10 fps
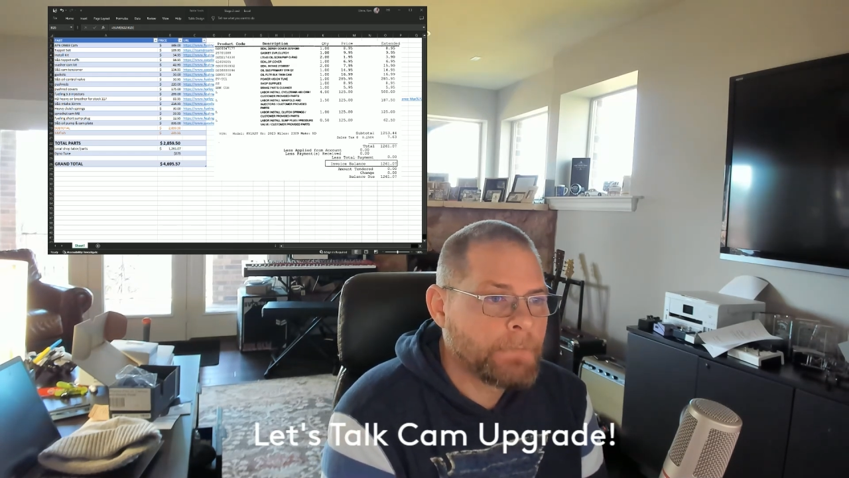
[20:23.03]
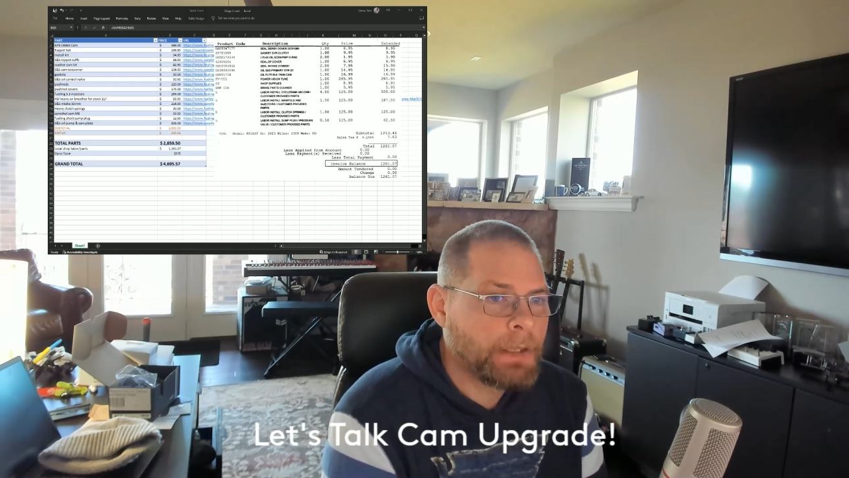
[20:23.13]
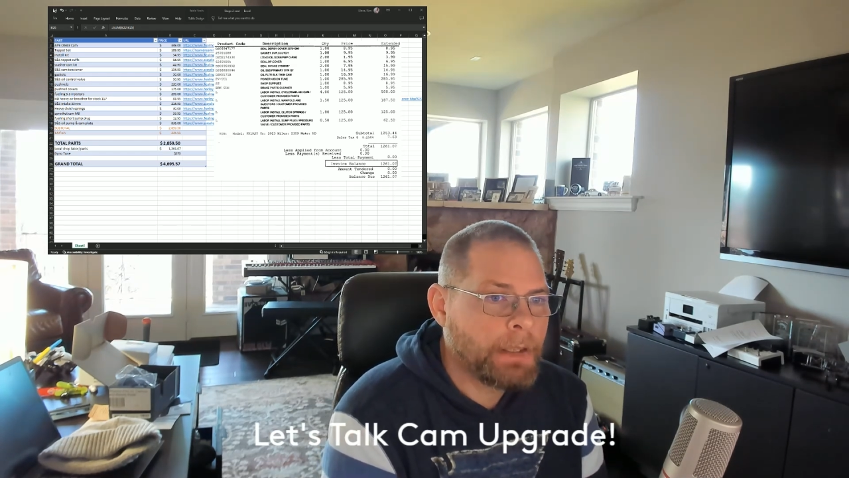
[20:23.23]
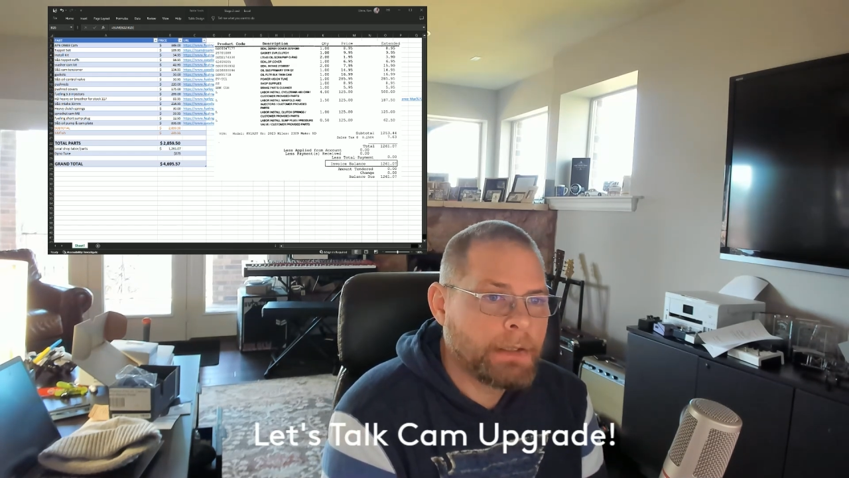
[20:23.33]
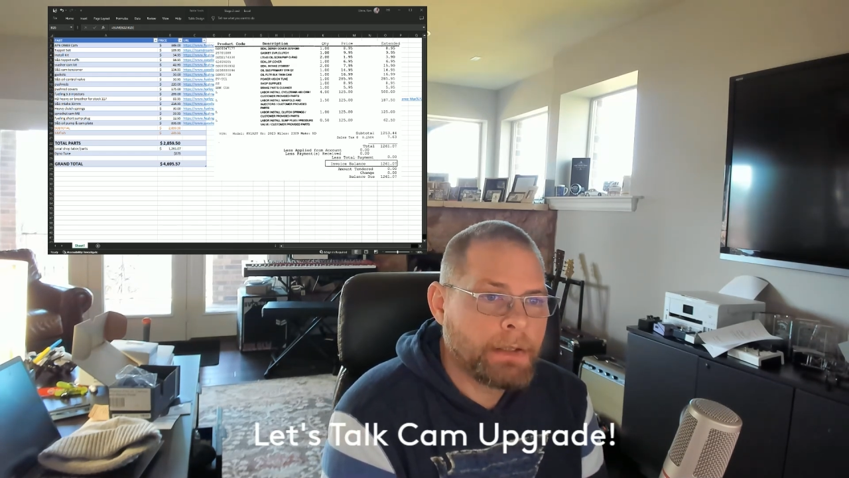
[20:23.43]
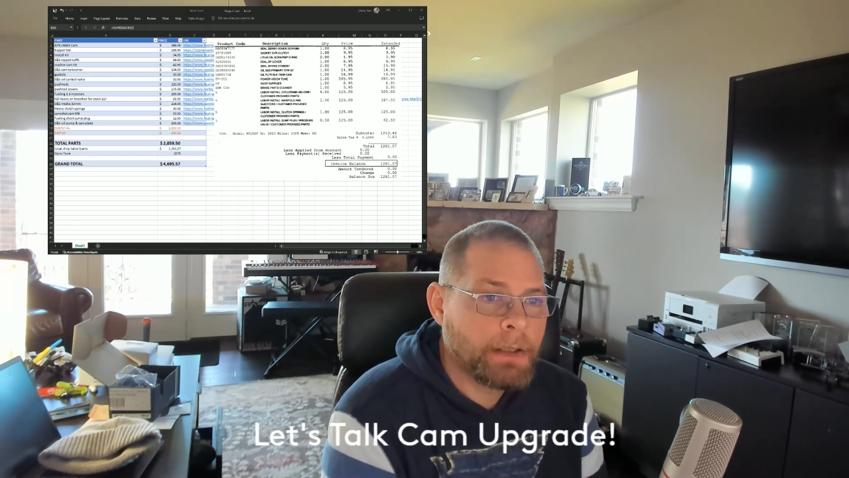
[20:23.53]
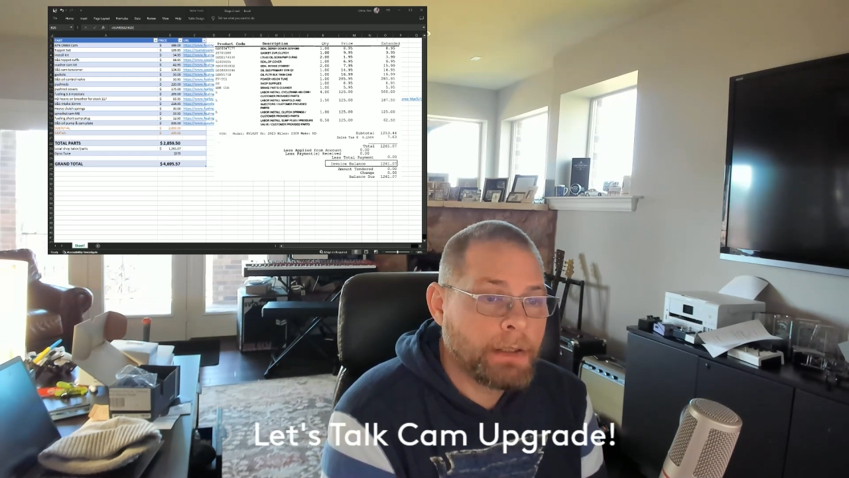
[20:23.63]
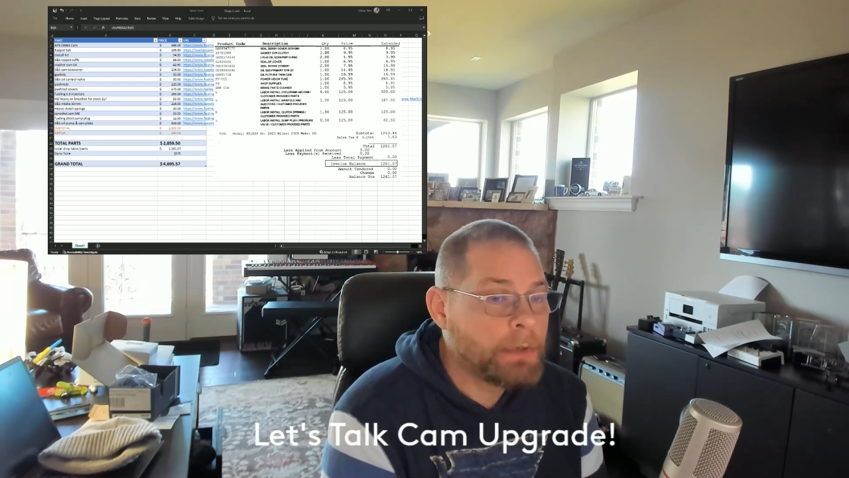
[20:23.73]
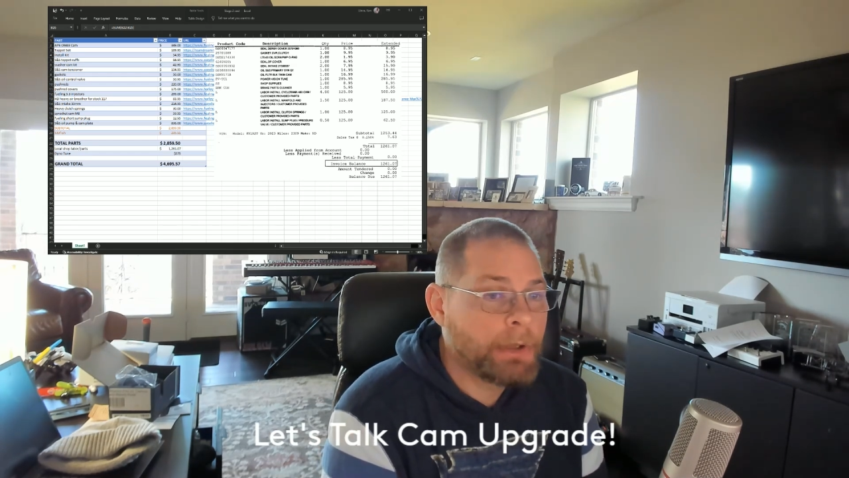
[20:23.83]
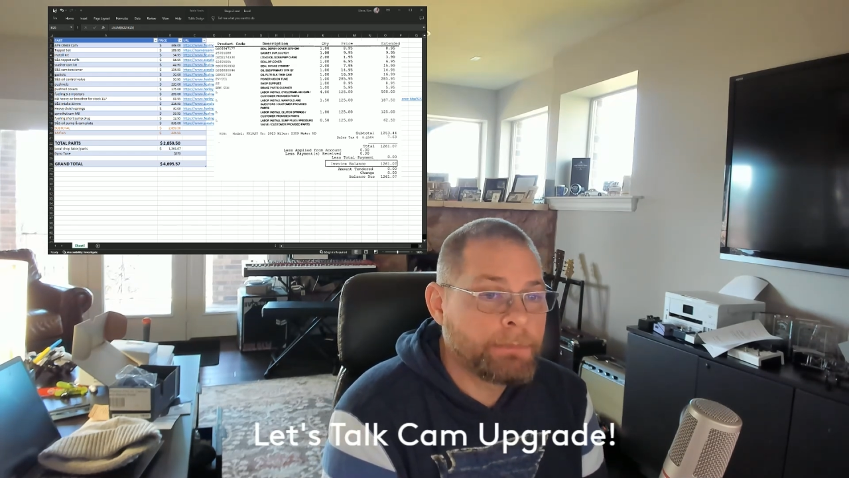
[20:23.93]

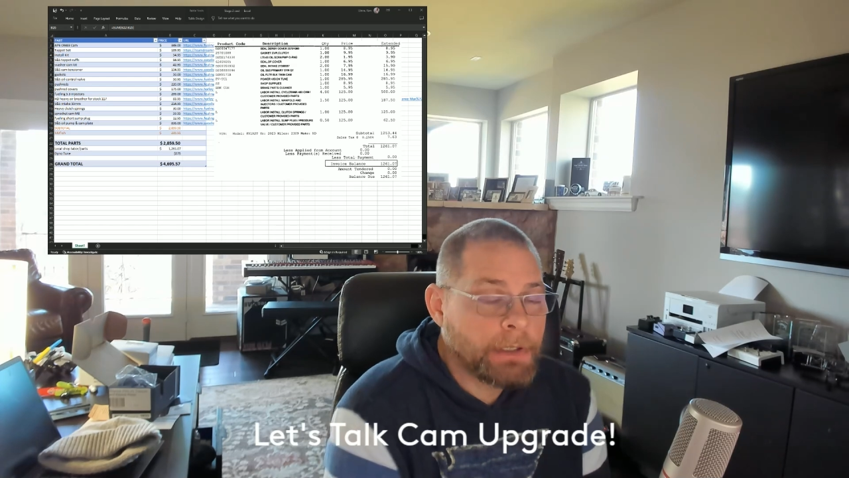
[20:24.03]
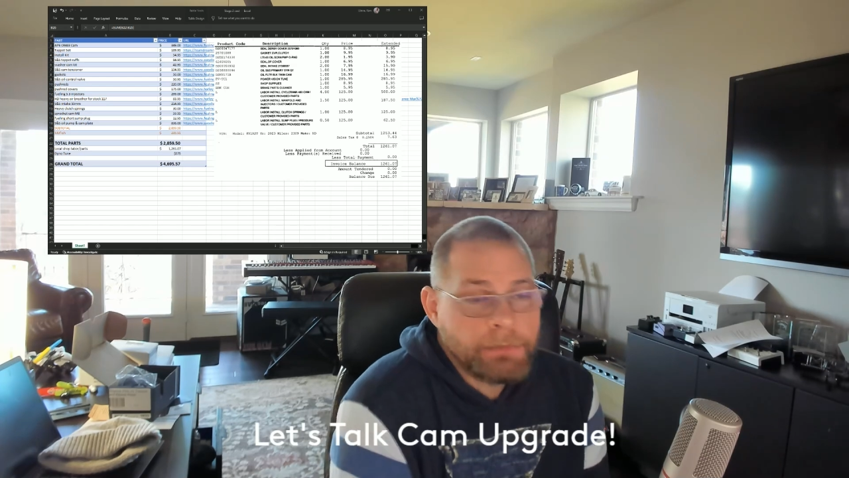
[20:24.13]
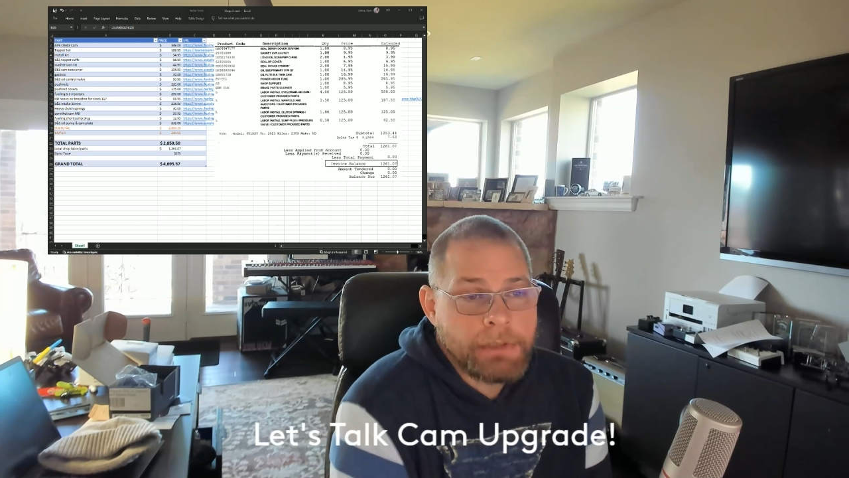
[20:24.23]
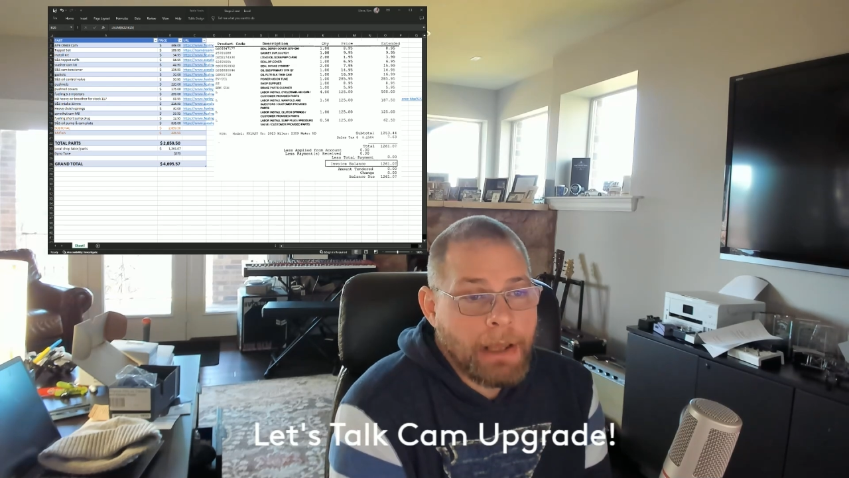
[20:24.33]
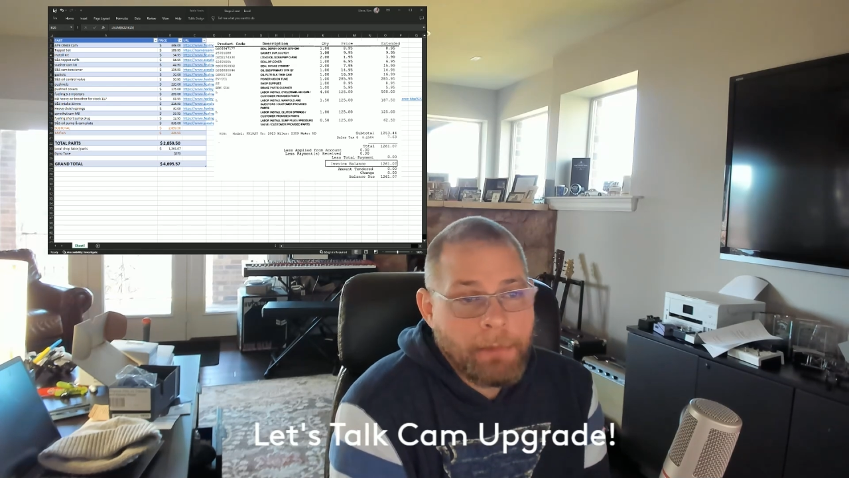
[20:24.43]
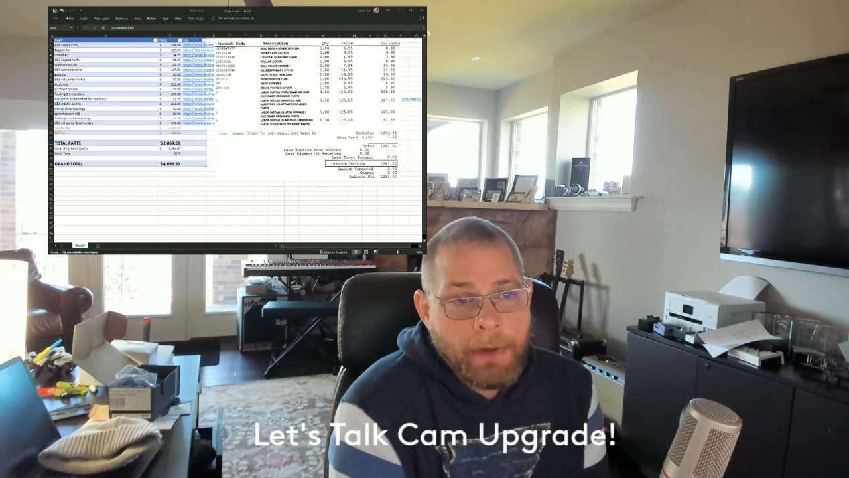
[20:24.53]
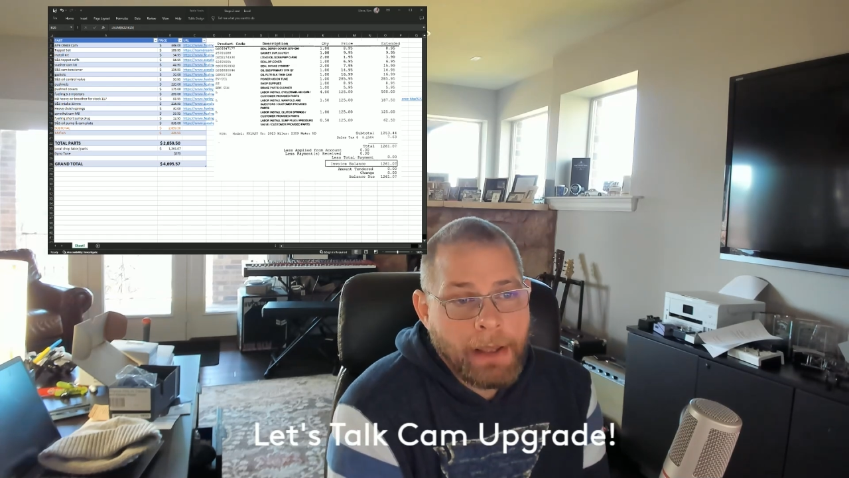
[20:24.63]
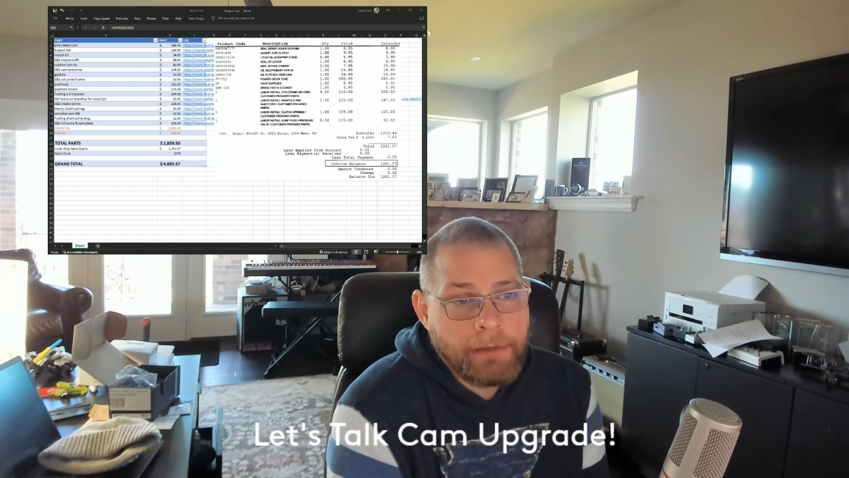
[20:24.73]
Anyway, thanks for stopping by.